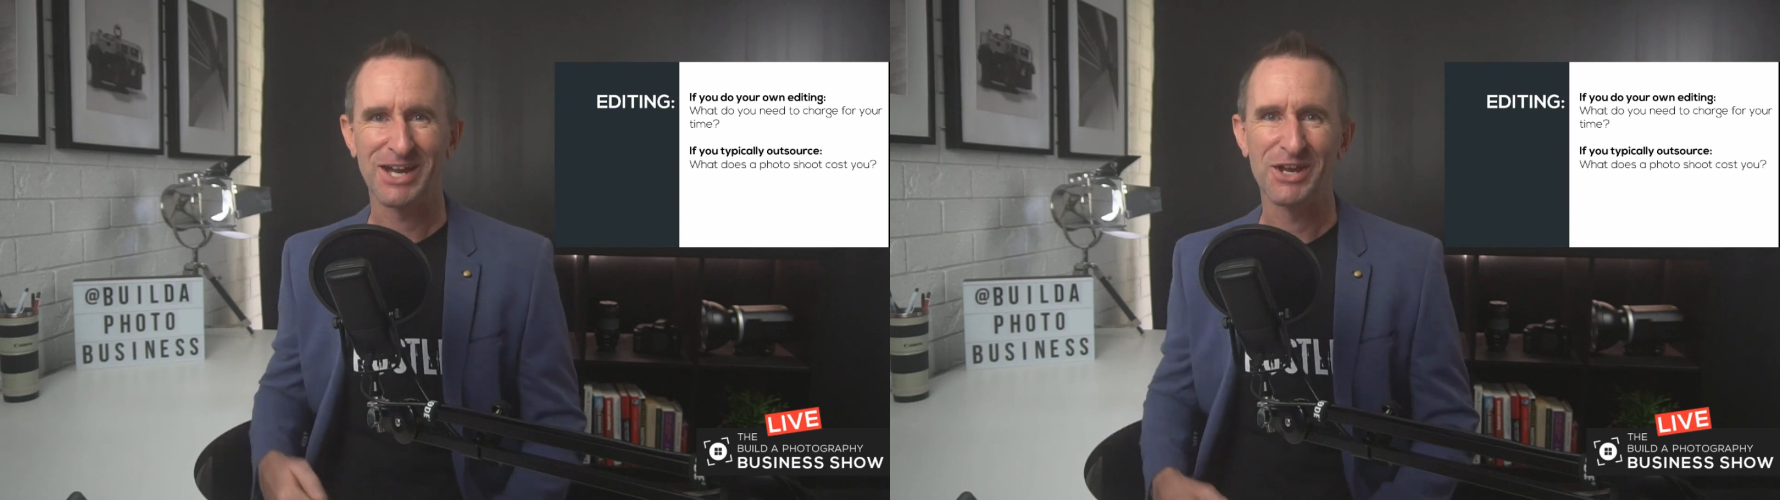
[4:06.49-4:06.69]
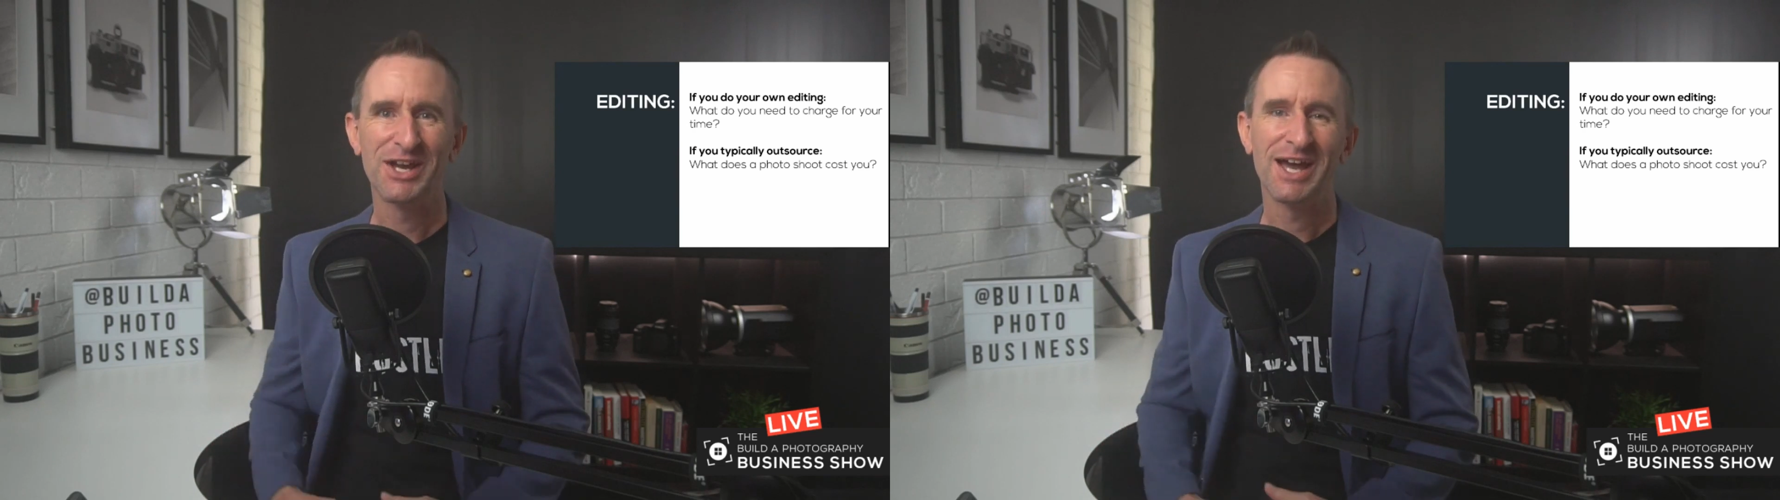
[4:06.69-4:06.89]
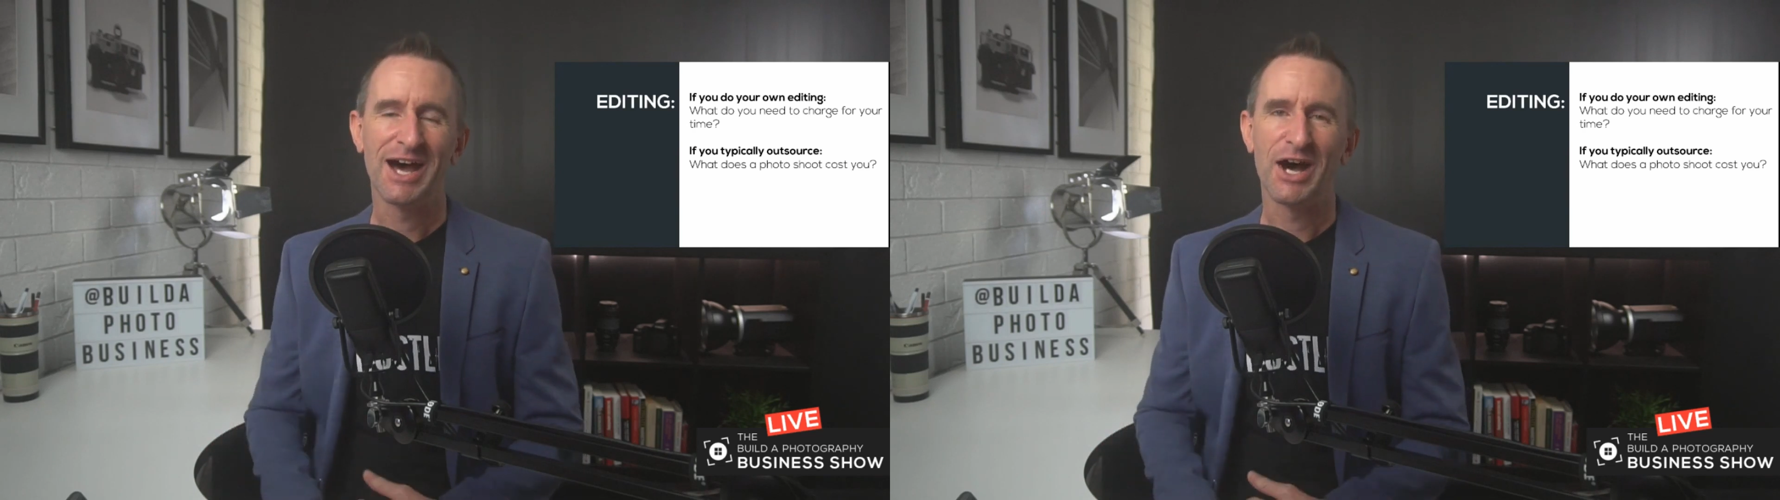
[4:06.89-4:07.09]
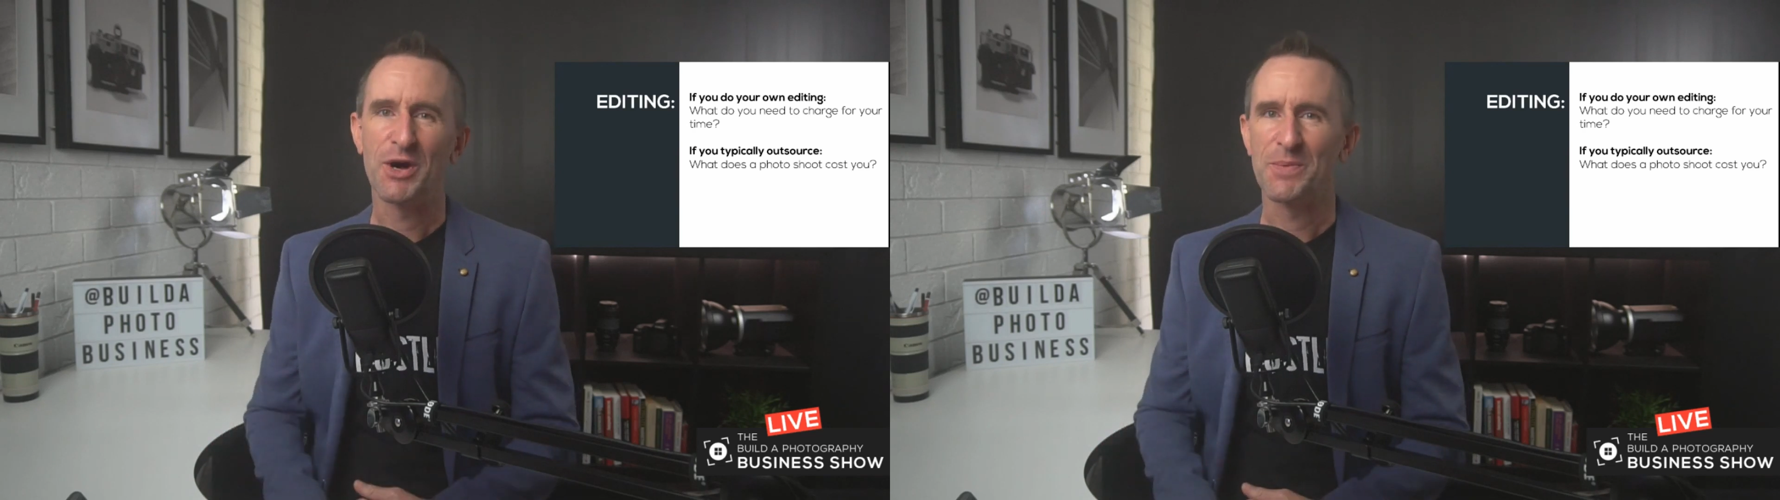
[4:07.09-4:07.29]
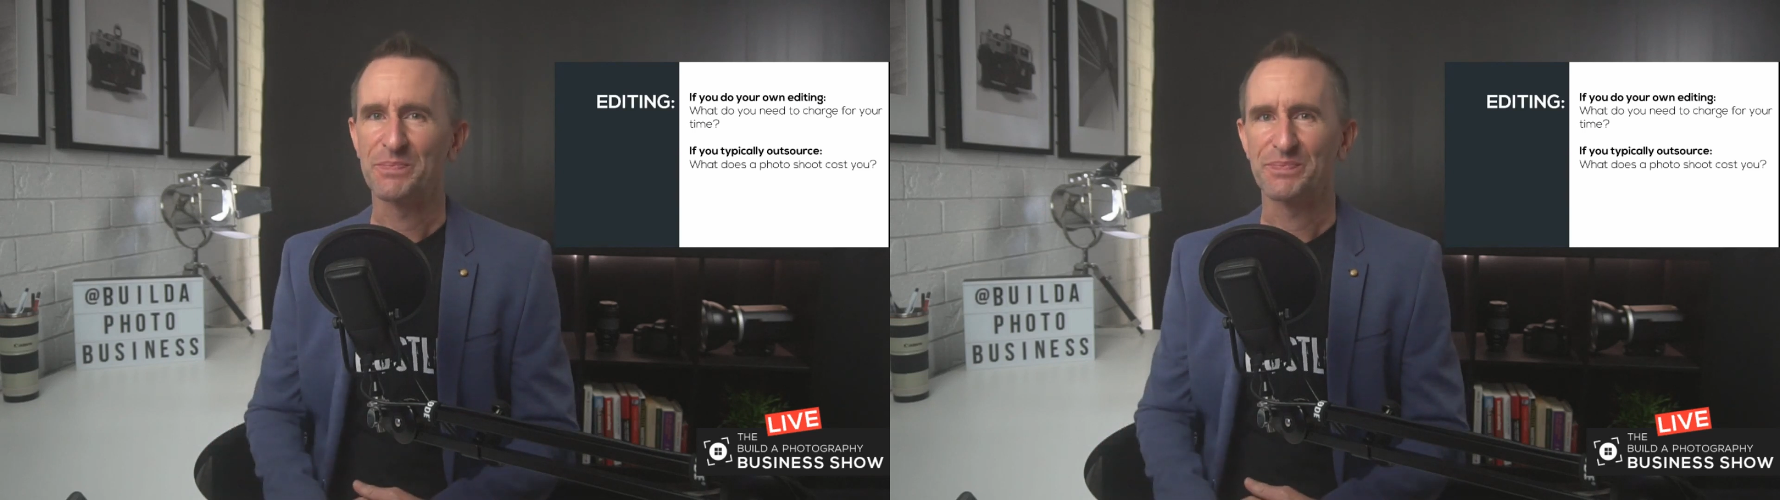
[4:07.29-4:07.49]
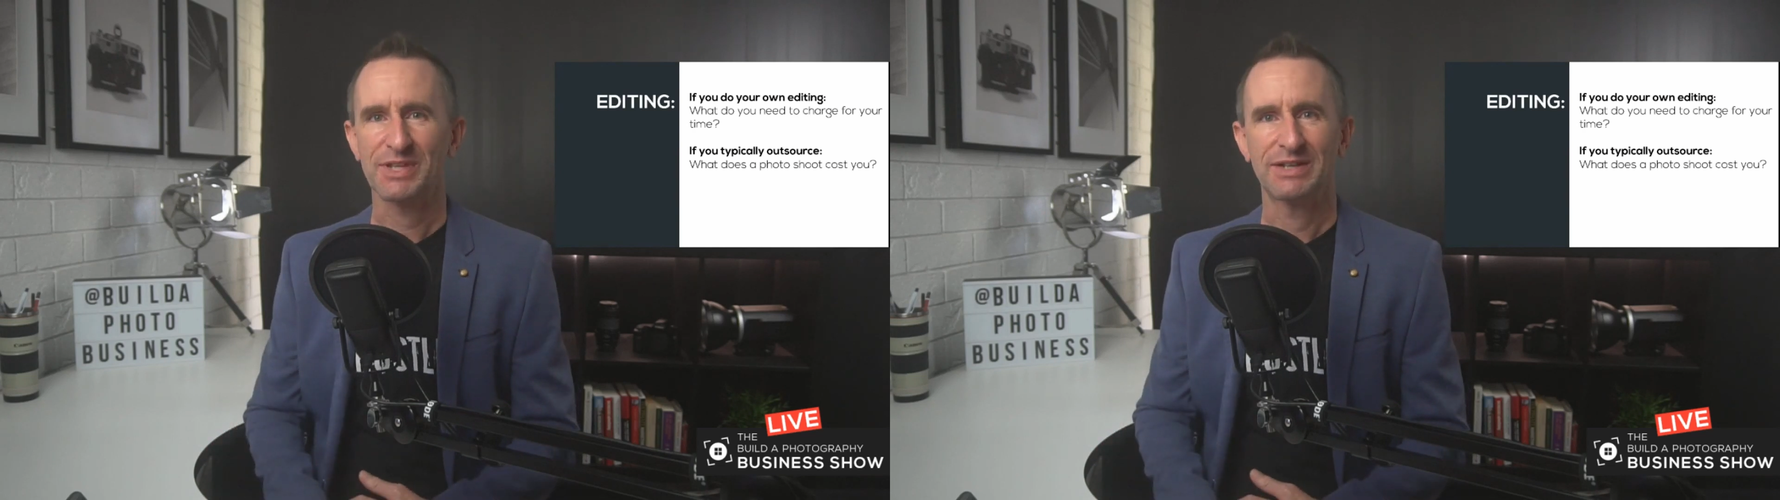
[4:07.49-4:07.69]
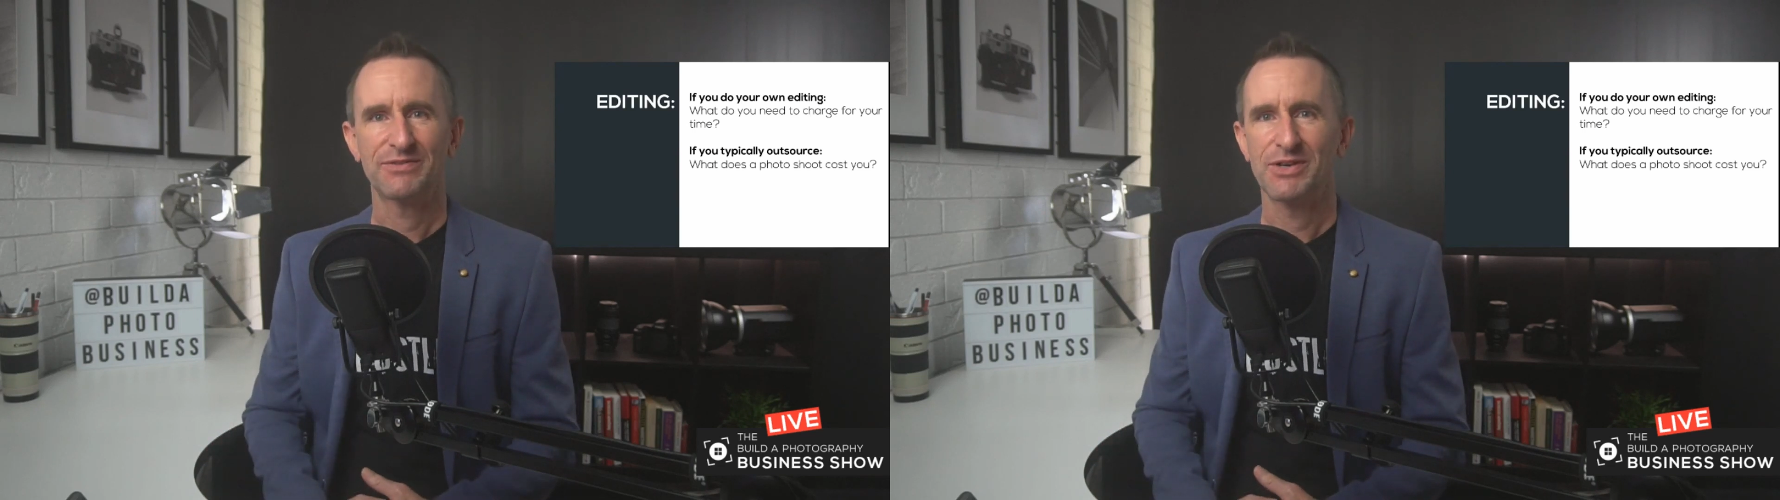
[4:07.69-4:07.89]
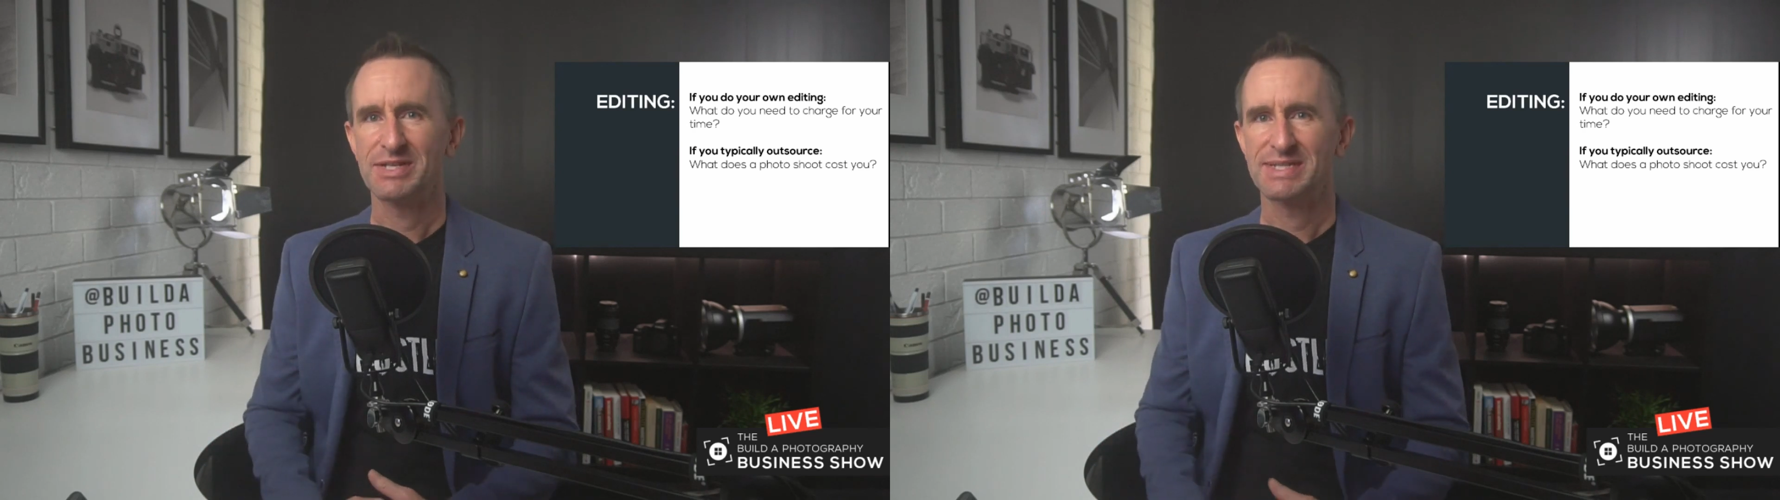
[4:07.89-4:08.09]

So, for